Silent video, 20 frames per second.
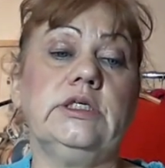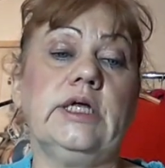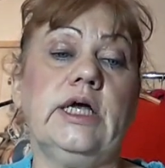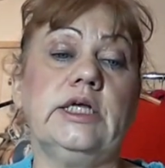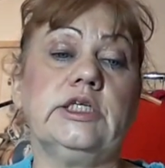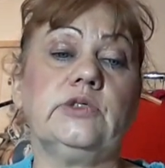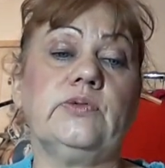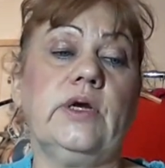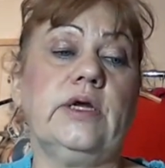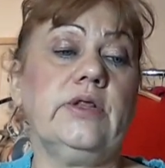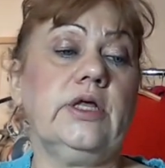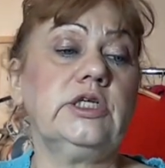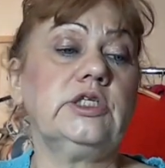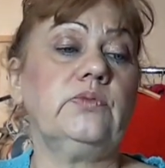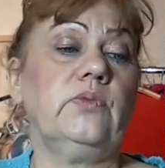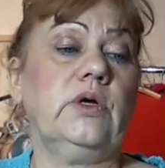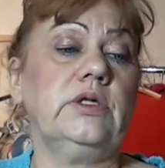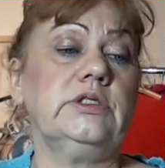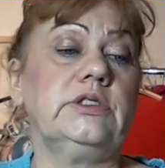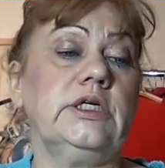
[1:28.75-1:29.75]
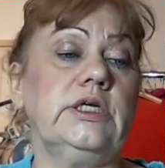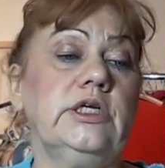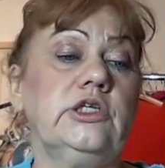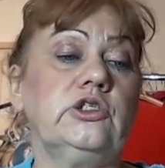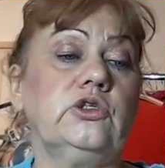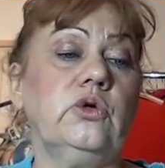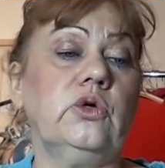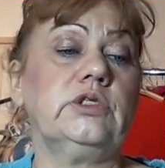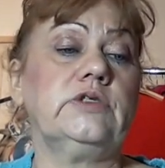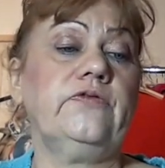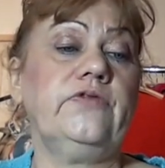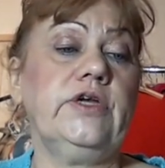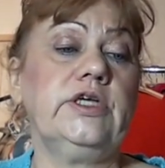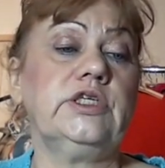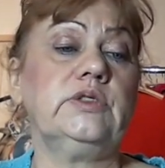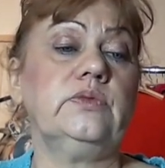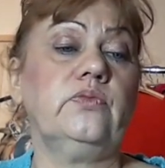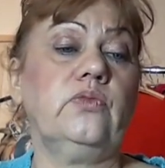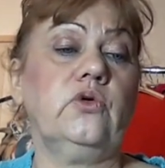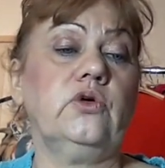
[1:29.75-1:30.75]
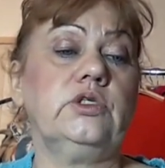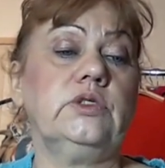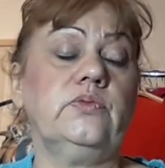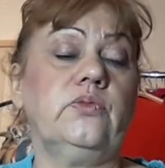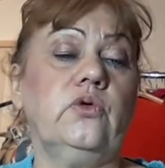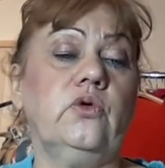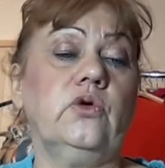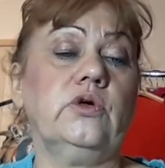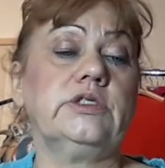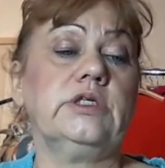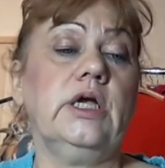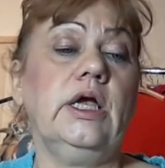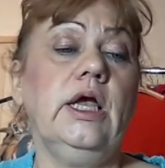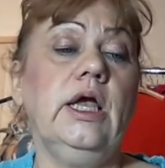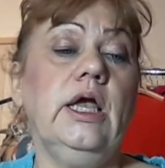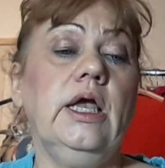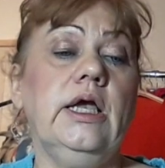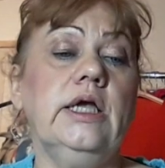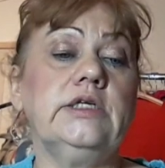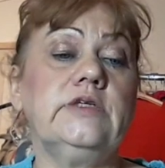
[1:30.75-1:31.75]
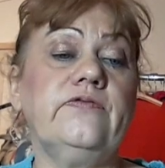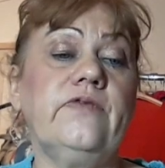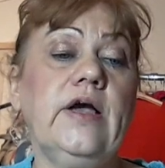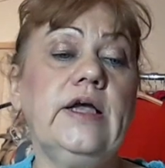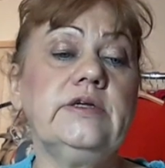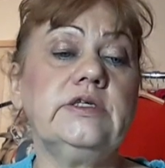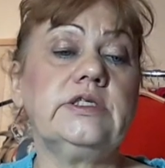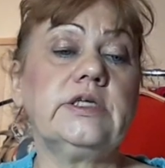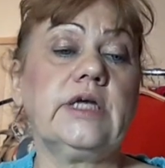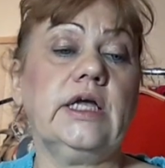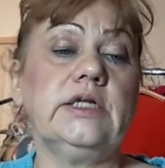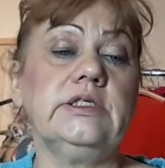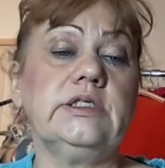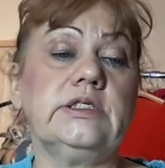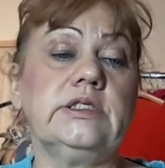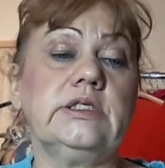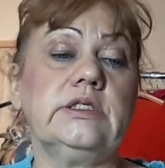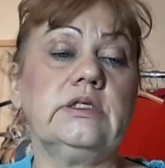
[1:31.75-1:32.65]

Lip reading: That's why this month's ASOS Face and Body Box is 5 skin